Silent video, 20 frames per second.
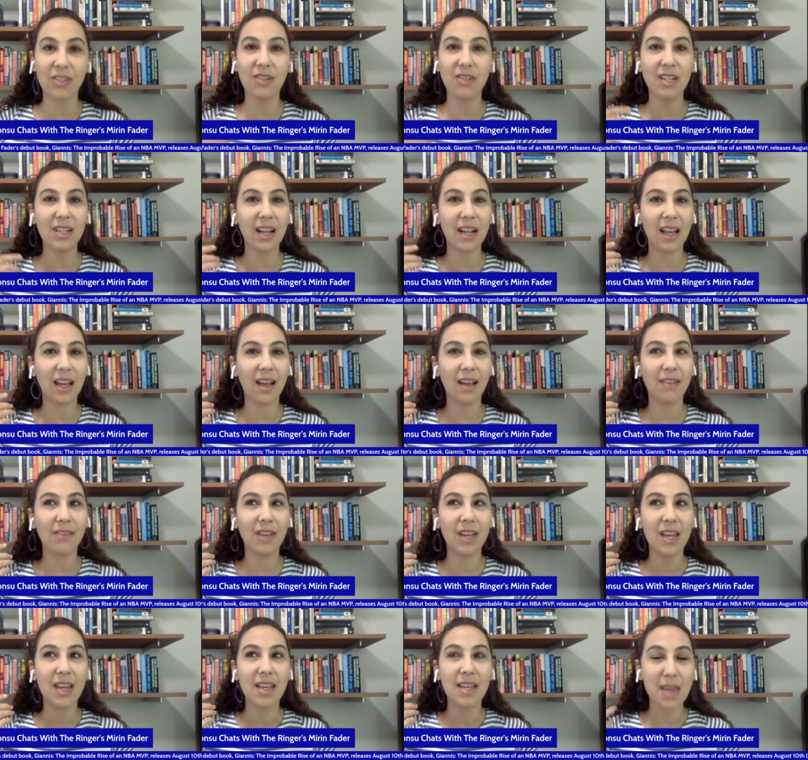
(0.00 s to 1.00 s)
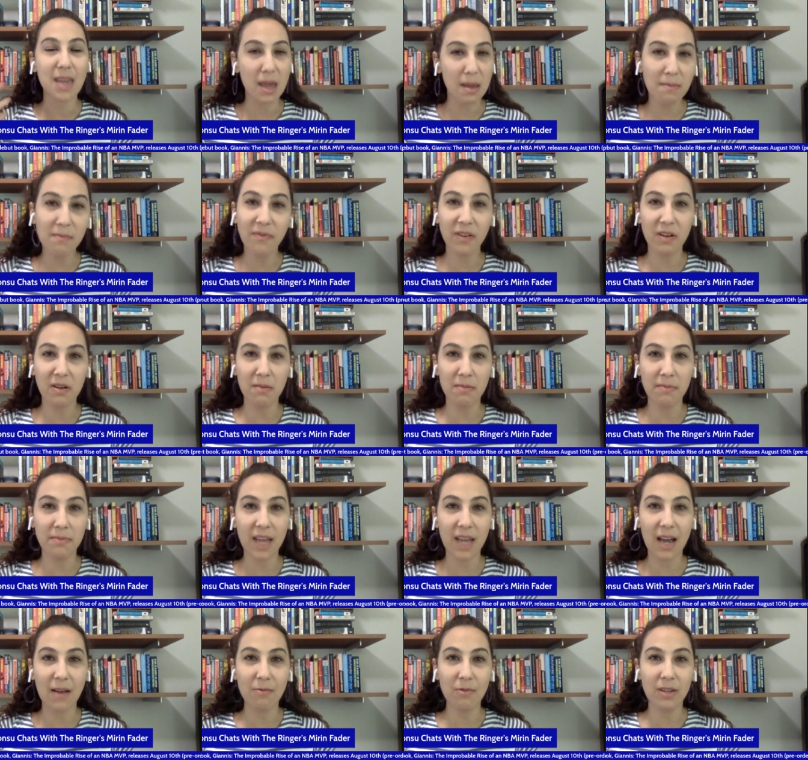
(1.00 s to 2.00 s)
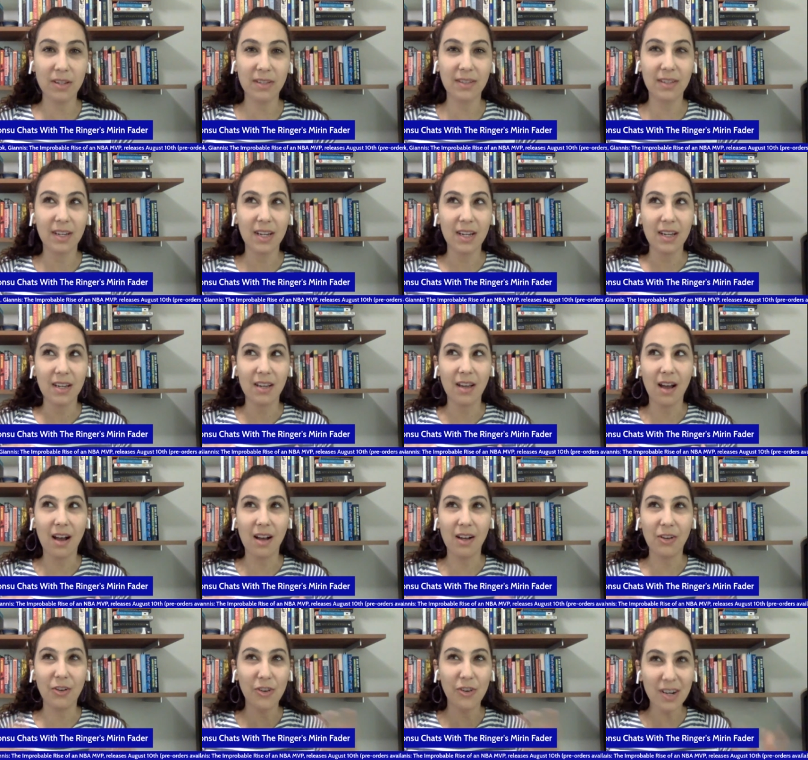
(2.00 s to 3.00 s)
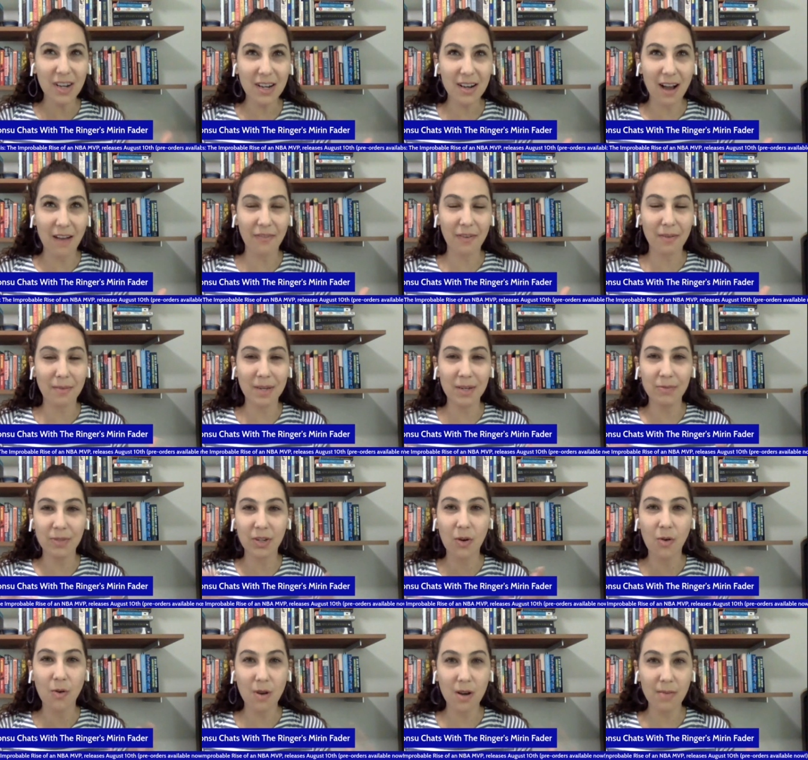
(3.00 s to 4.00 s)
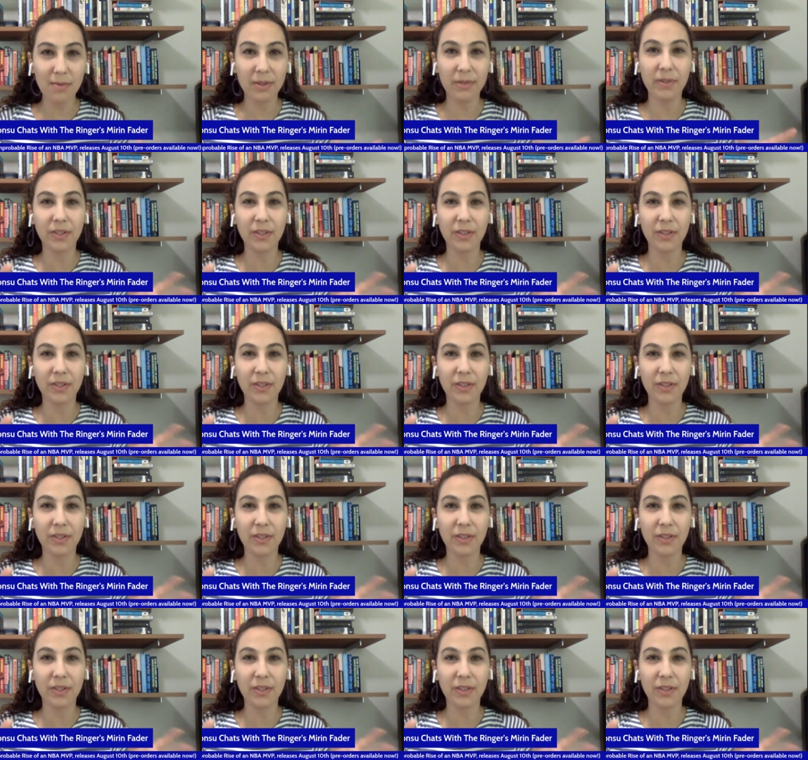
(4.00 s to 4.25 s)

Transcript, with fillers: You didn't have game film that was uh, good enough. I mean, it was horrible.